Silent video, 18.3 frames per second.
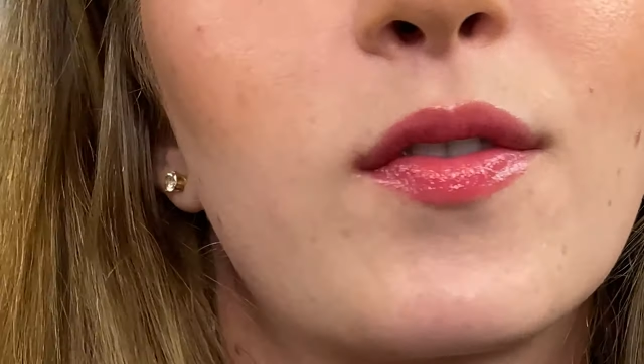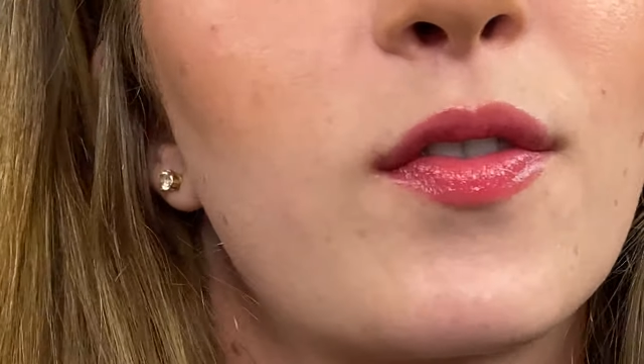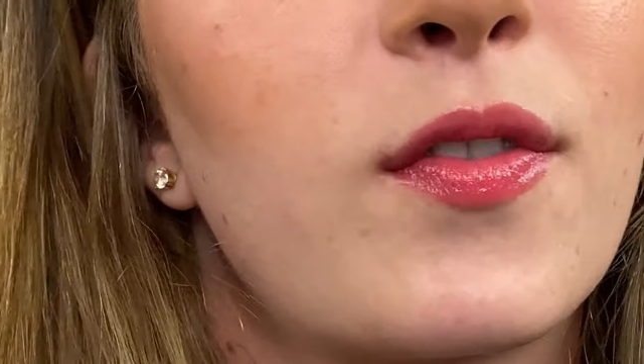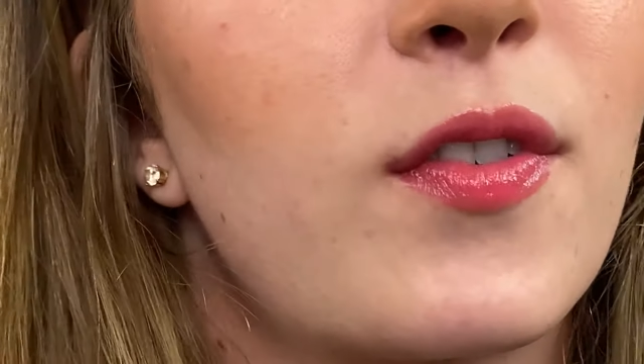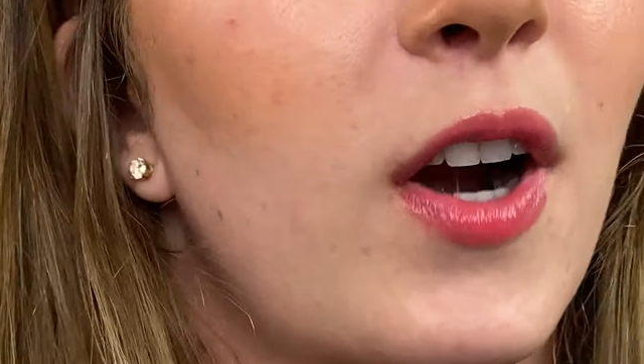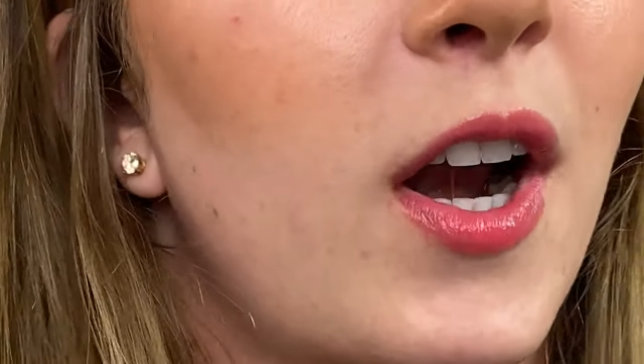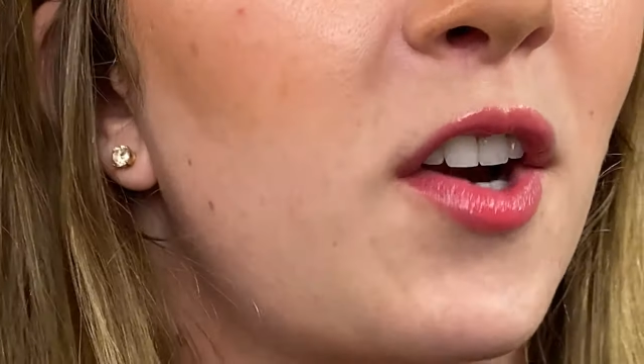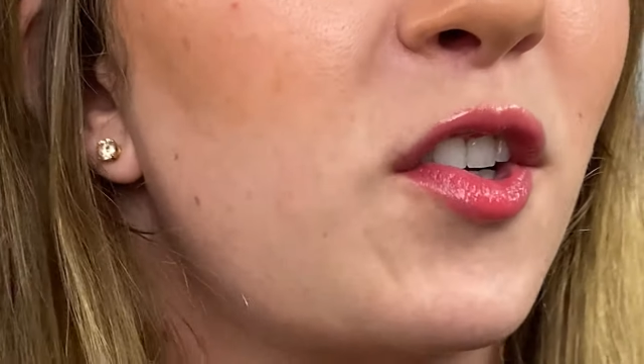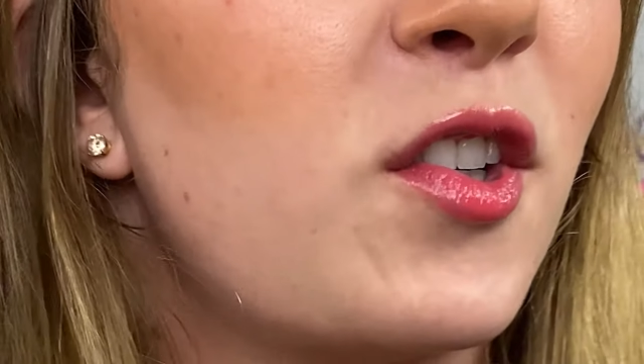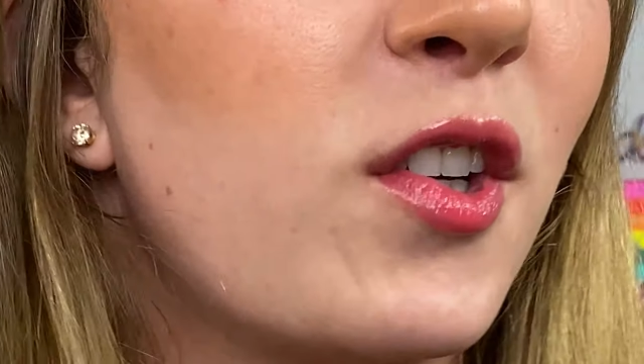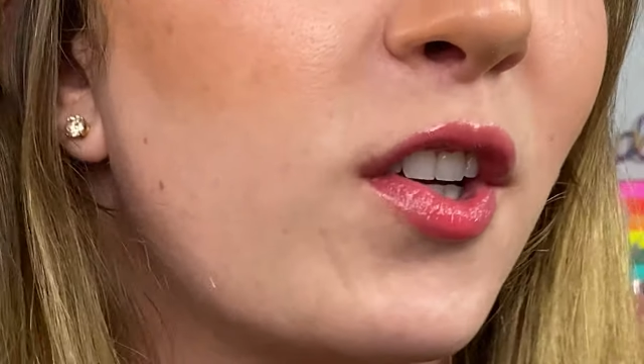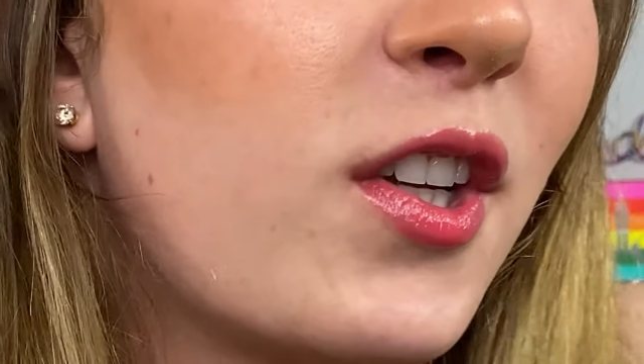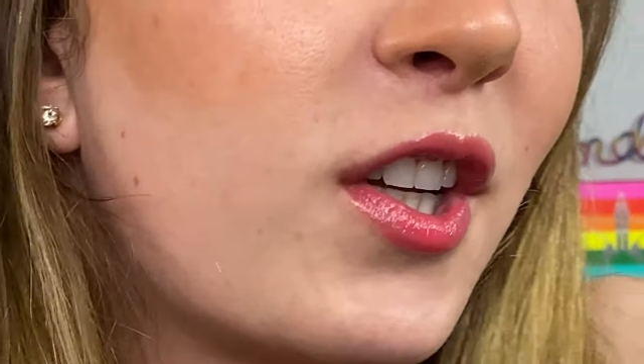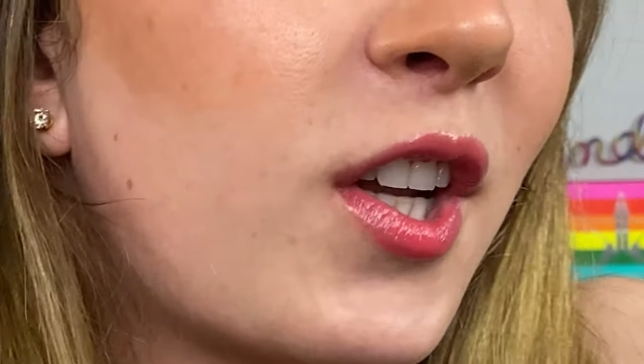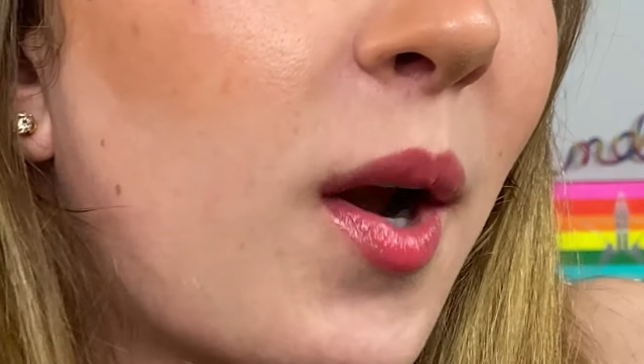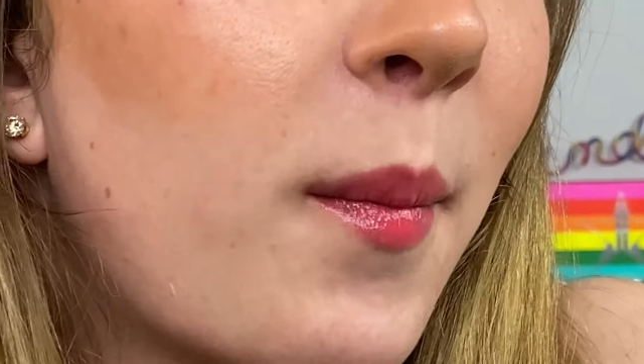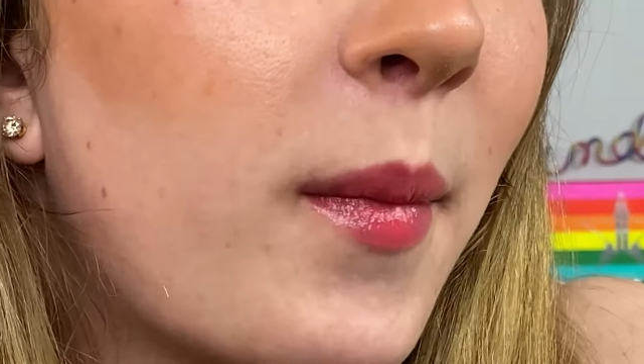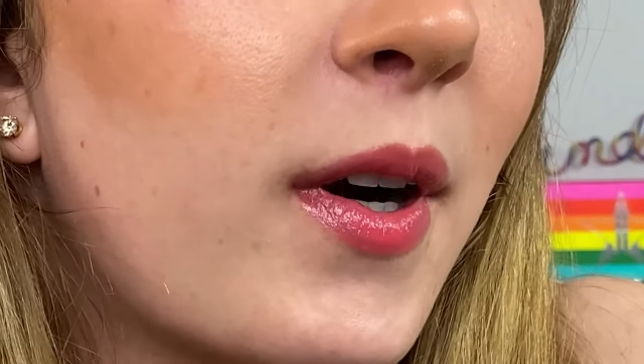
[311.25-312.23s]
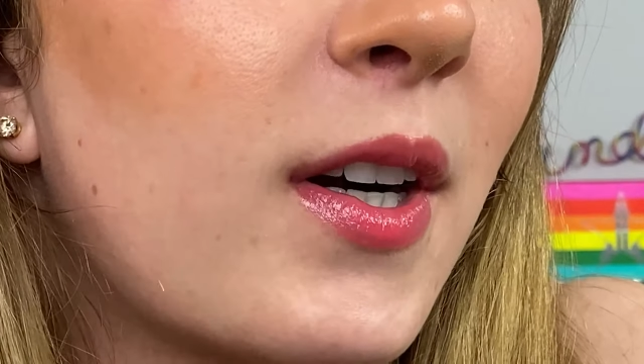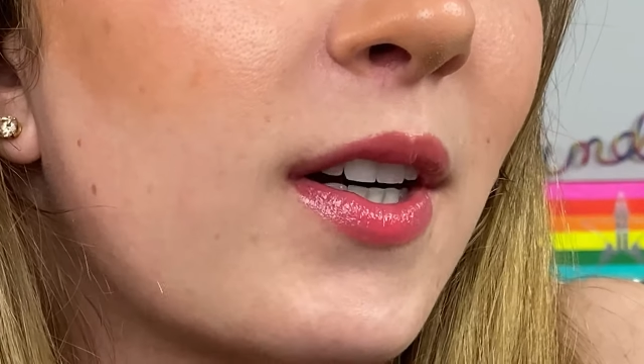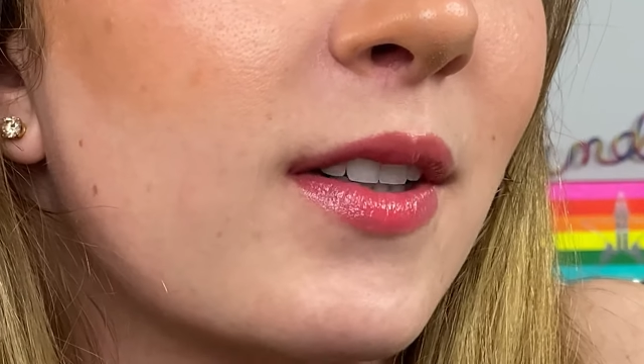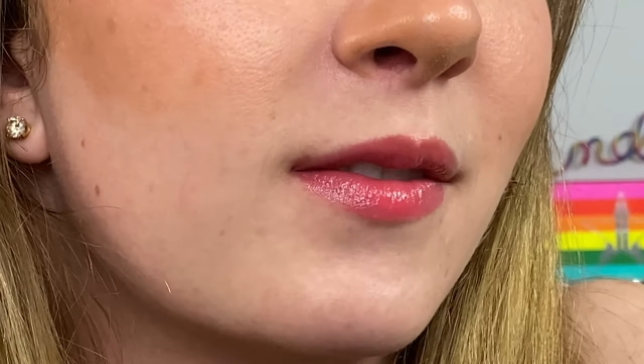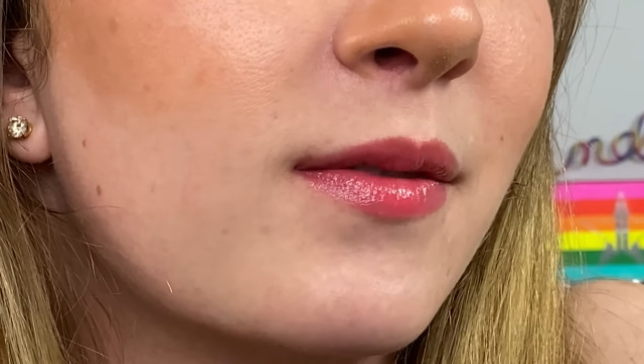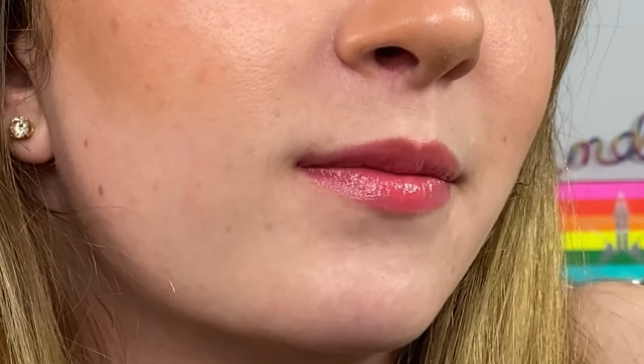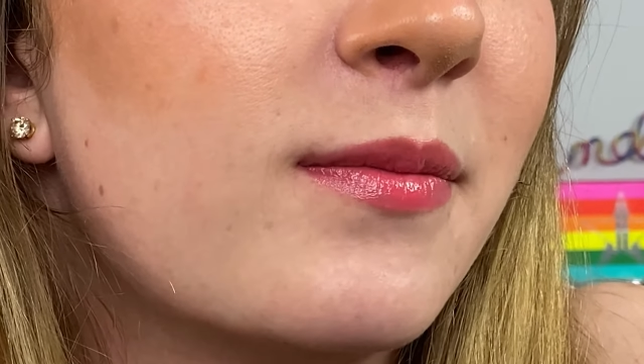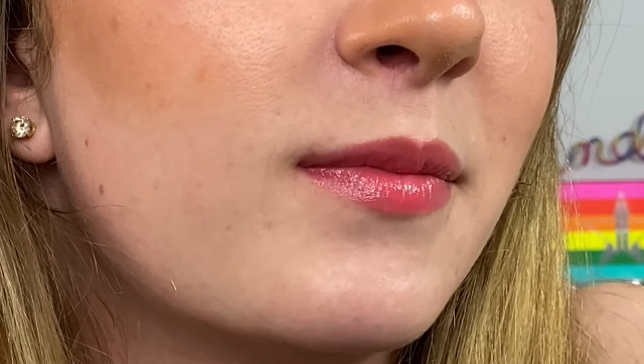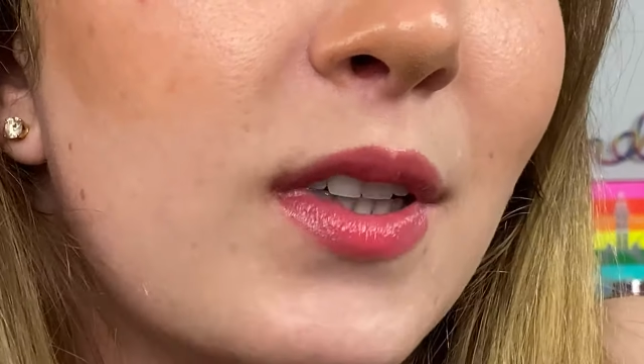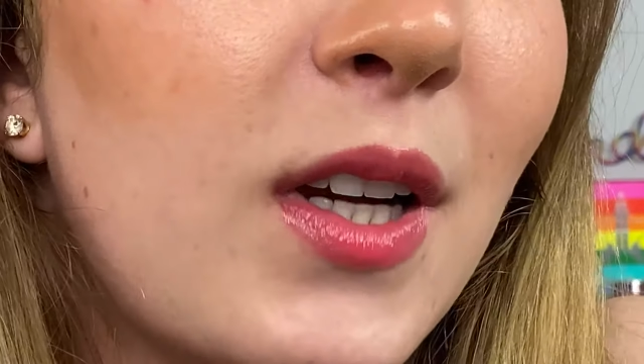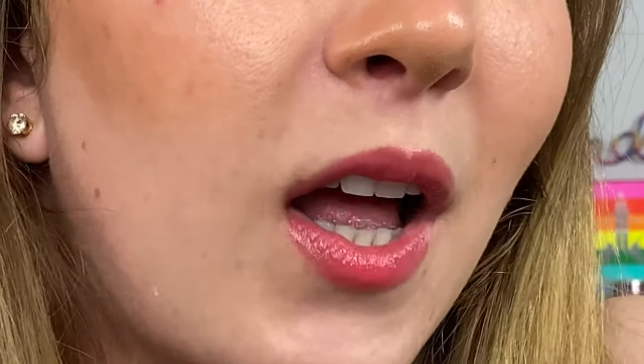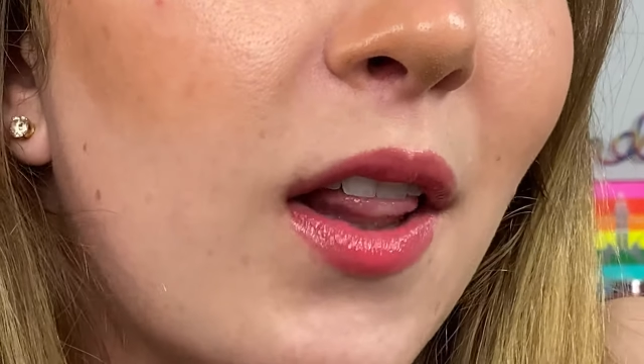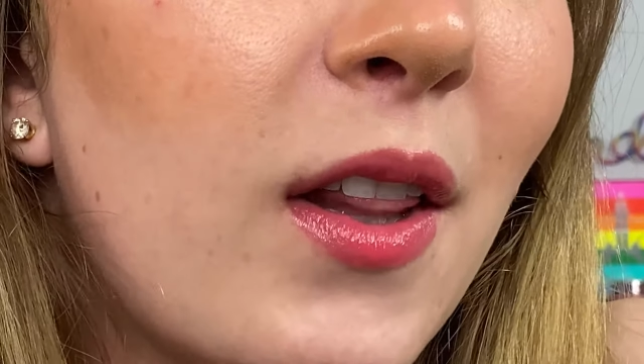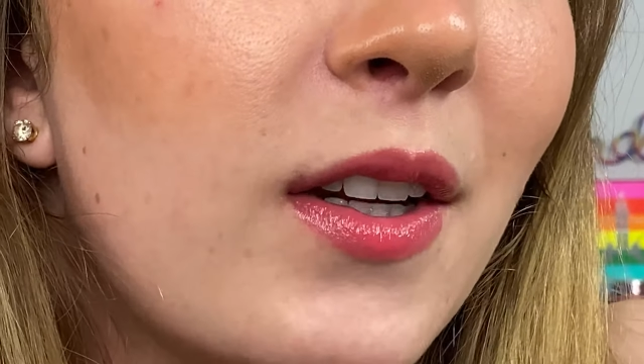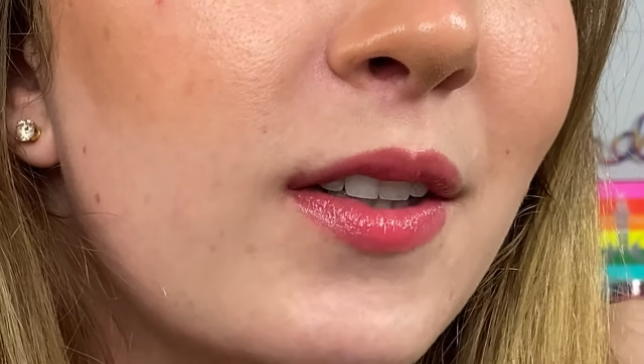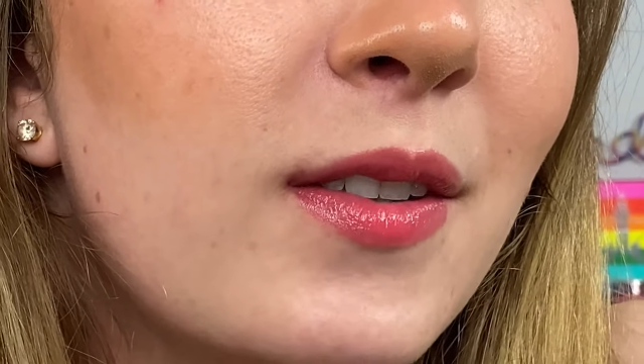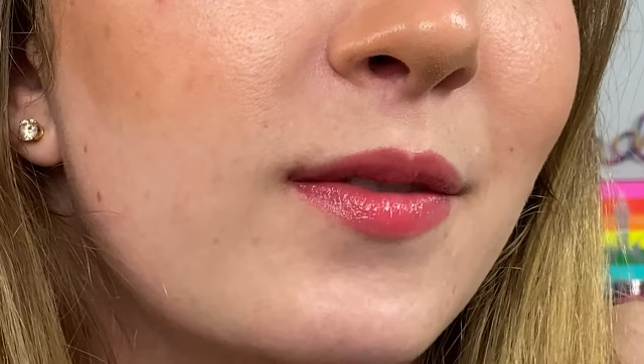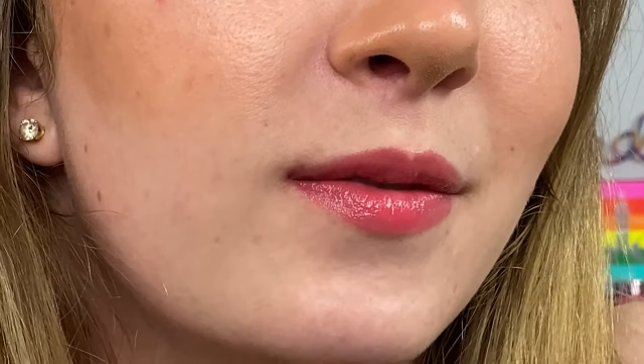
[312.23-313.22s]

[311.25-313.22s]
fresh summer color.